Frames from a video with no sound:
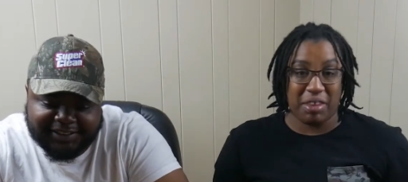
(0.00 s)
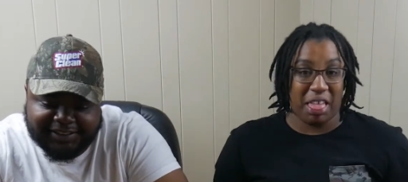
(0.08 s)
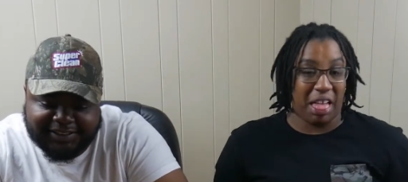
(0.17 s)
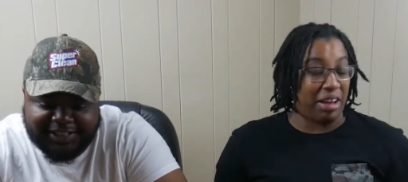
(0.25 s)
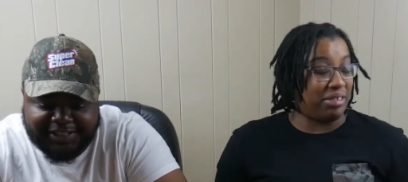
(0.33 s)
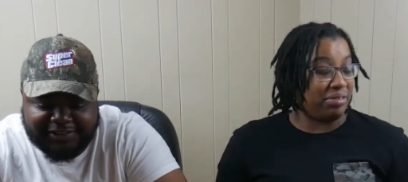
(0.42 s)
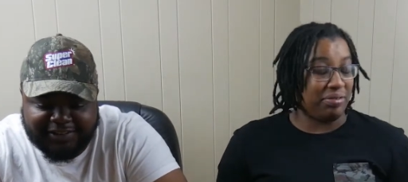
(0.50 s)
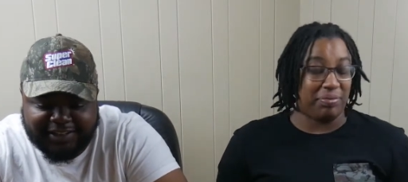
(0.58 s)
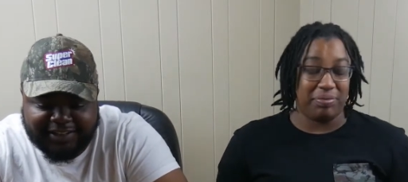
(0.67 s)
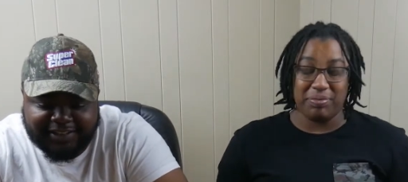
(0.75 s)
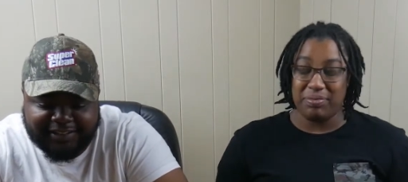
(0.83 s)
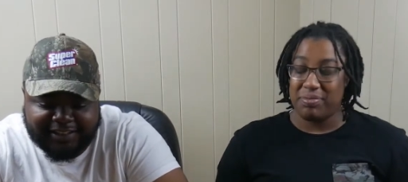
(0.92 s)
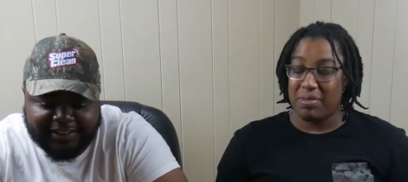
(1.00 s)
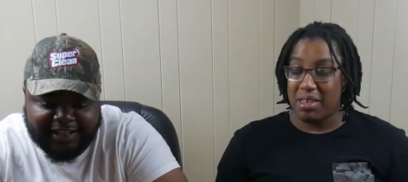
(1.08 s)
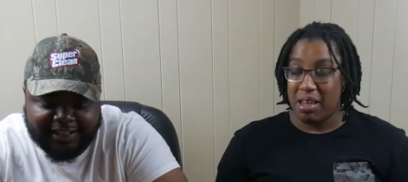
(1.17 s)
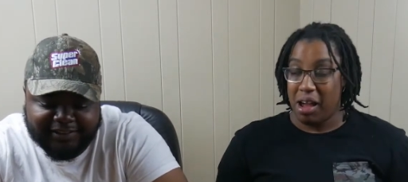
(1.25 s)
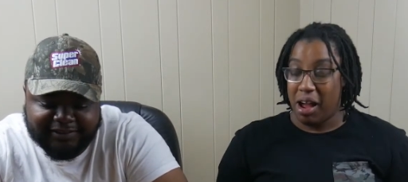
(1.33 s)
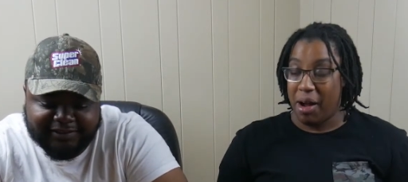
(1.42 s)
Speaker 1: These right here, they look
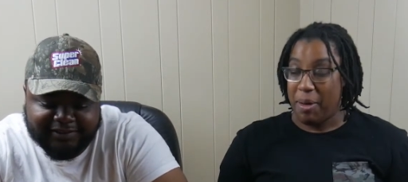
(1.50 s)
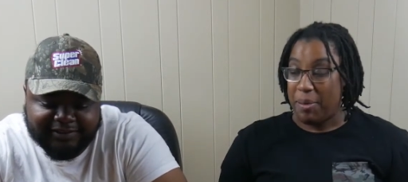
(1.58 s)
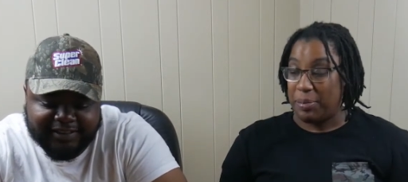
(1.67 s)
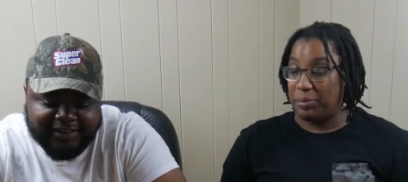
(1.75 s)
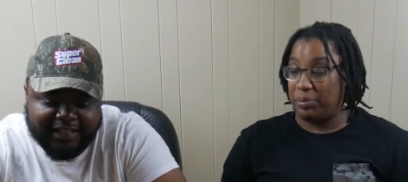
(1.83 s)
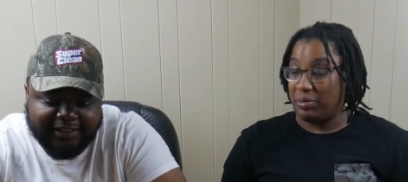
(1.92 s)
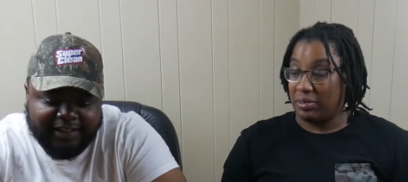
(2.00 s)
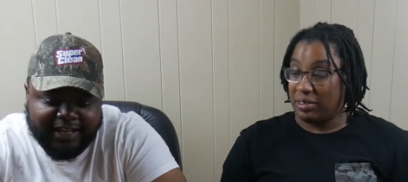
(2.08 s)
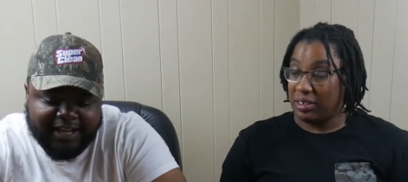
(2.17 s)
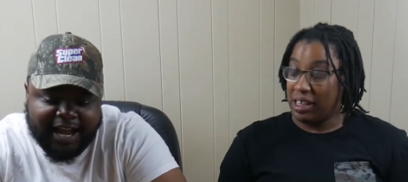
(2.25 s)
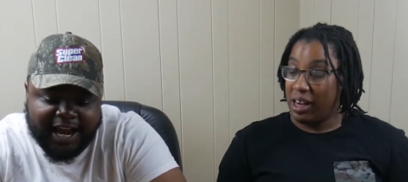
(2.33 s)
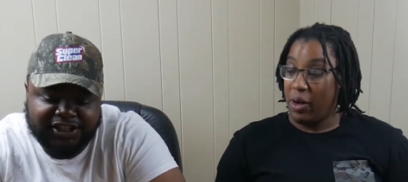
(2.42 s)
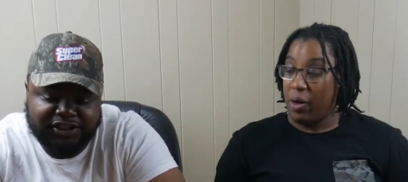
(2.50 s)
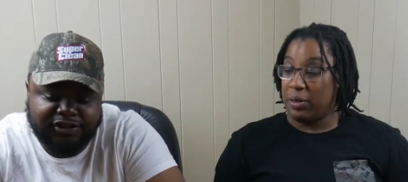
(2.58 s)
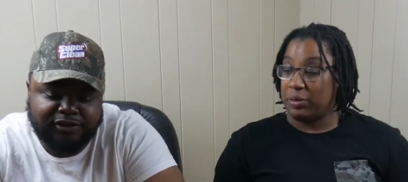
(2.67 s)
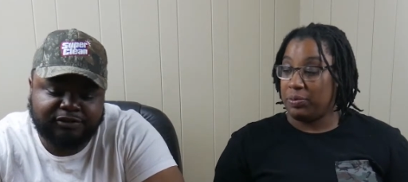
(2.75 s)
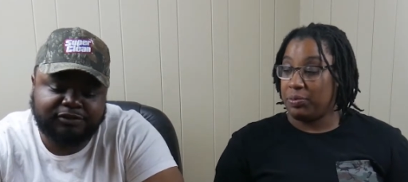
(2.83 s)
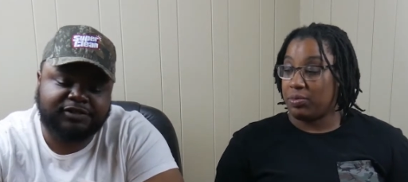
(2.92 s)
like they look like
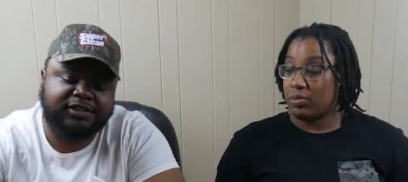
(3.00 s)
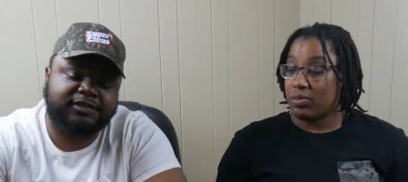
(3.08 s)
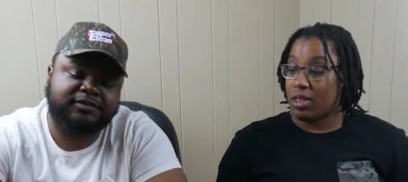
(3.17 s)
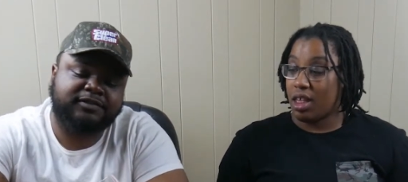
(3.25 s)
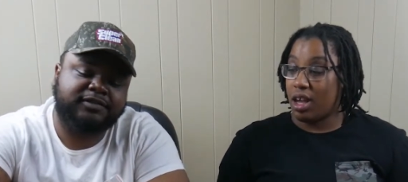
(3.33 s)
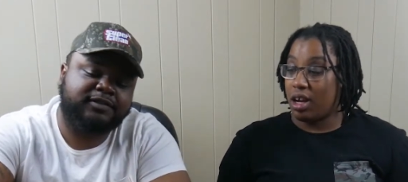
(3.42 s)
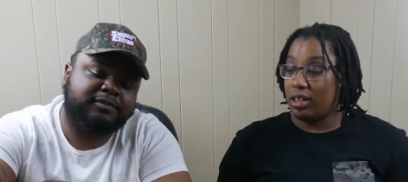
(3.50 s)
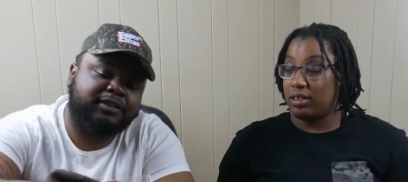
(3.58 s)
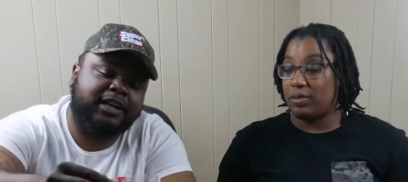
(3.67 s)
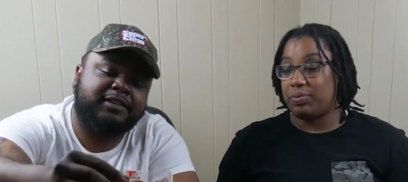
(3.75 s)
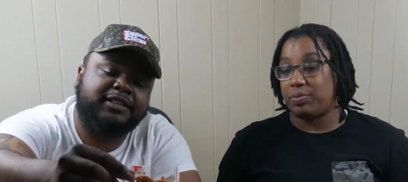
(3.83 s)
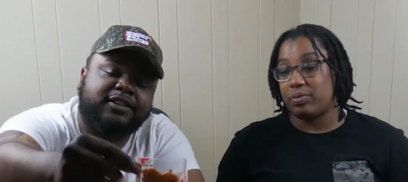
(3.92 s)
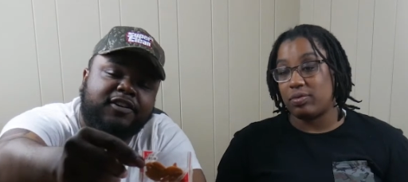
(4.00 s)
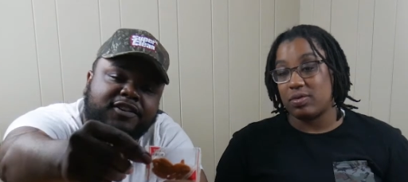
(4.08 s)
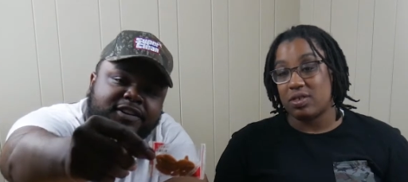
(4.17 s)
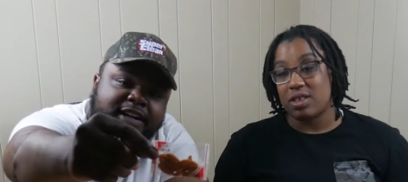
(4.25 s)
cashews, but I know they're